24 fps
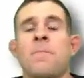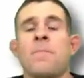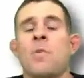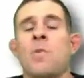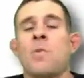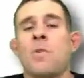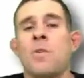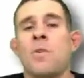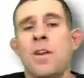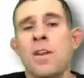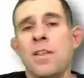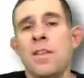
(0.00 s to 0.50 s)

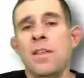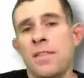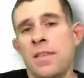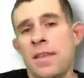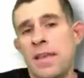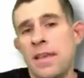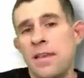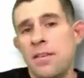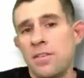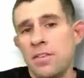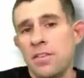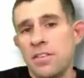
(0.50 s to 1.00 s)
All right,
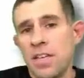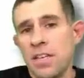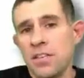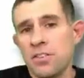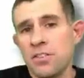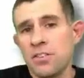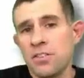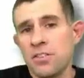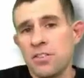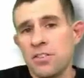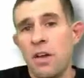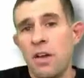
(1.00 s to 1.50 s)
the
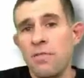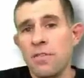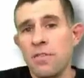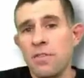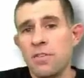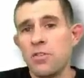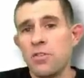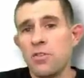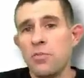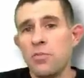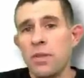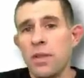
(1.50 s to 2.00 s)
intersection of the
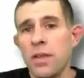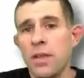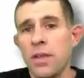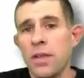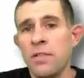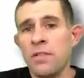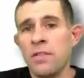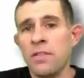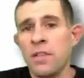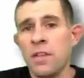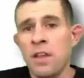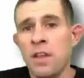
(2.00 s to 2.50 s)
2
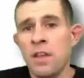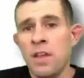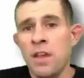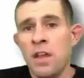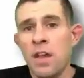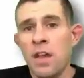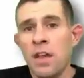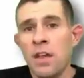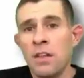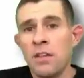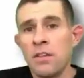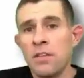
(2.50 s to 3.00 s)
planes,
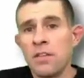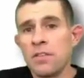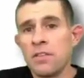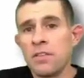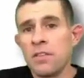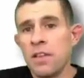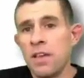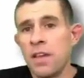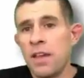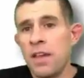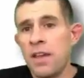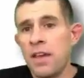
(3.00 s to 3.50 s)
it looks
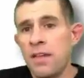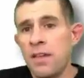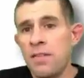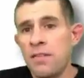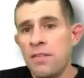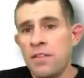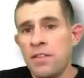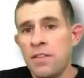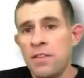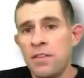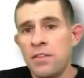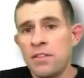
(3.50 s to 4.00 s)
like I have
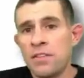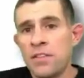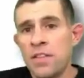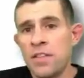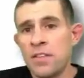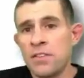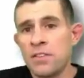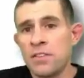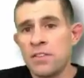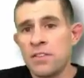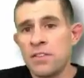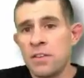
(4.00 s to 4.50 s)
this
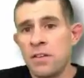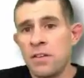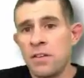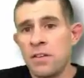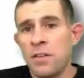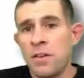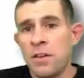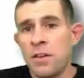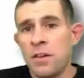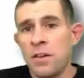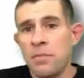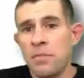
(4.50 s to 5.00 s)
intersection of
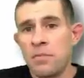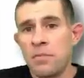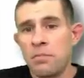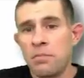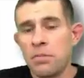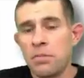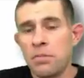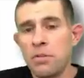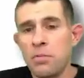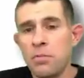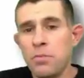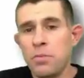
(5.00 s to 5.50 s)
the
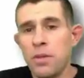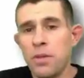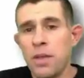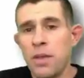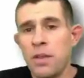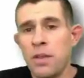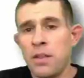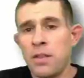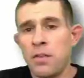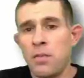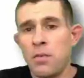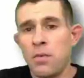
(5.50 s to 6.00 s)
blue
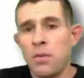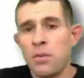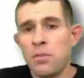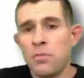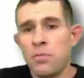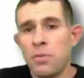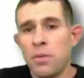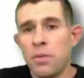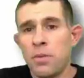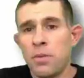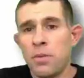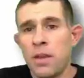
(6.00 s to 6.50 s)
plane and the
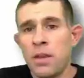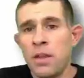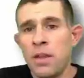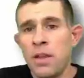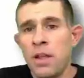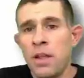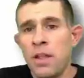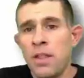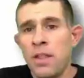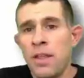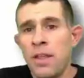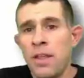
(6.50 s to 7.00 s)
orange plane
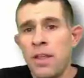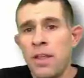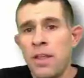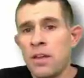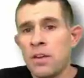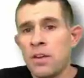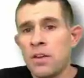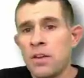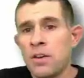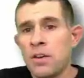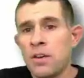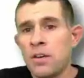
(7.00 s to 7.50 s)
that
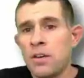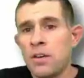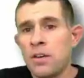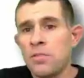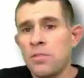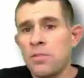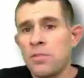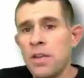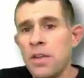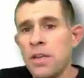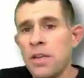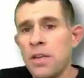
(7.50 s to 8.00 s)
occurs
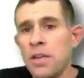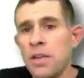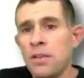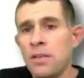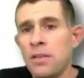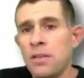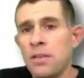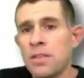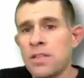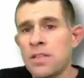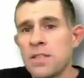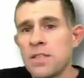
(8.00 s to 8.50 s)
right here
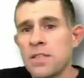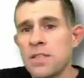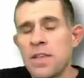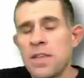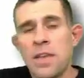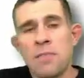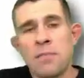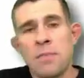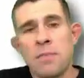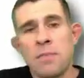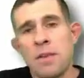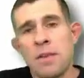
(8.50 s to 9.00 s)
at this
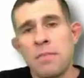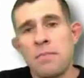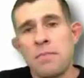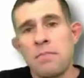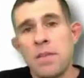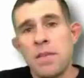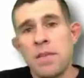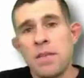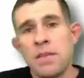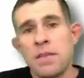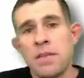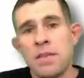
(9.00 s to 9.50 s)
segment
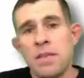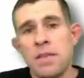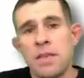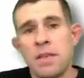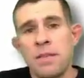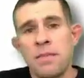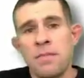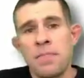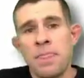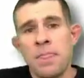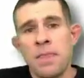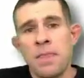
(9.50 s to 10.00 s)

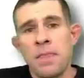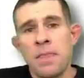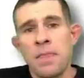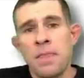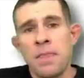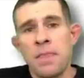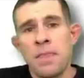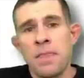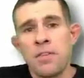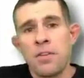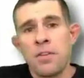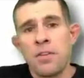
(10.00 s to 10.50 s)
BD.
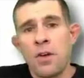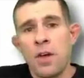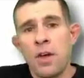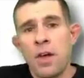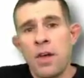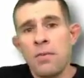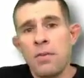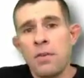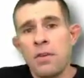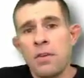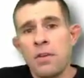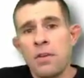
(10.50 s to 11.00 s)
So
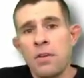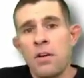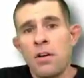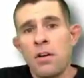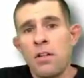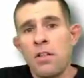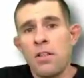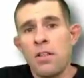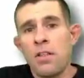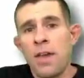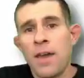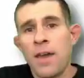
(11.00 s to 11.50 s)
I'm going to
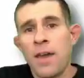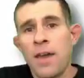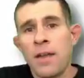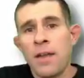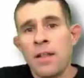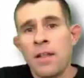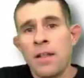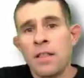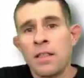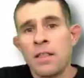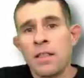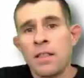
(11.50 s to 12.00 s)
call
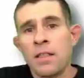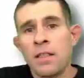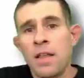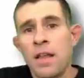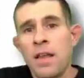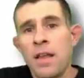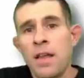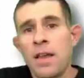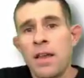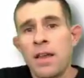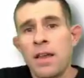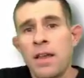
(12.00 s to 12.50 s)
that
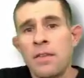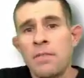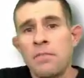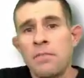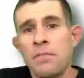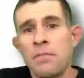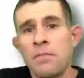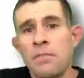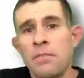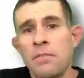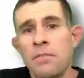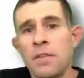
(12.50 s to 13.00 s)
line
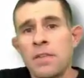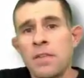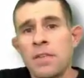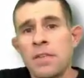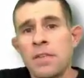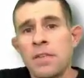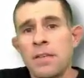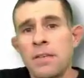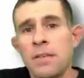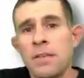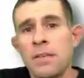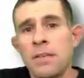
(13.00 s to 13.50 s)

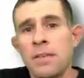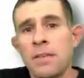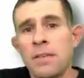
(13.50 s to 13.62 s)
BD.